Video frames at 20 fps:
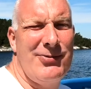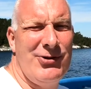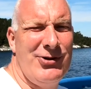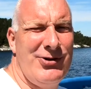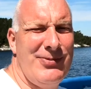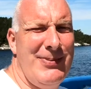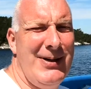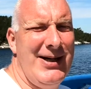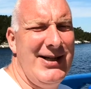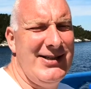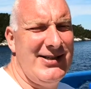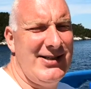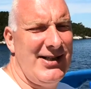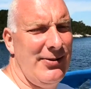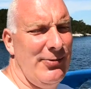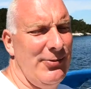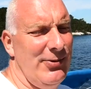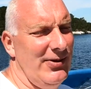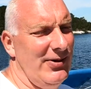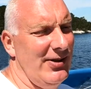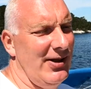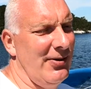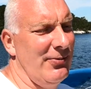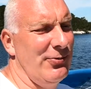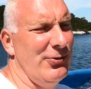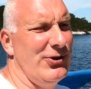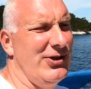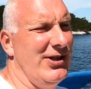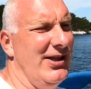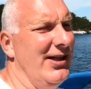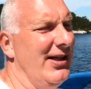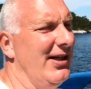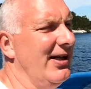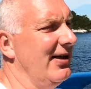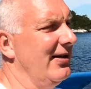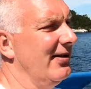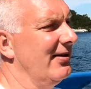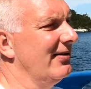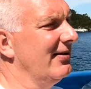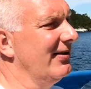of space that was in
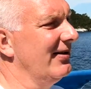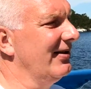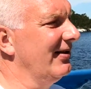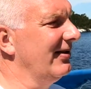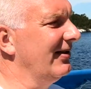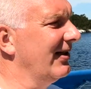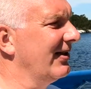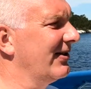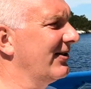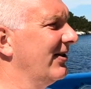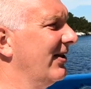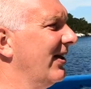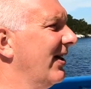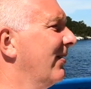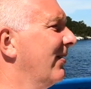here yesterday, I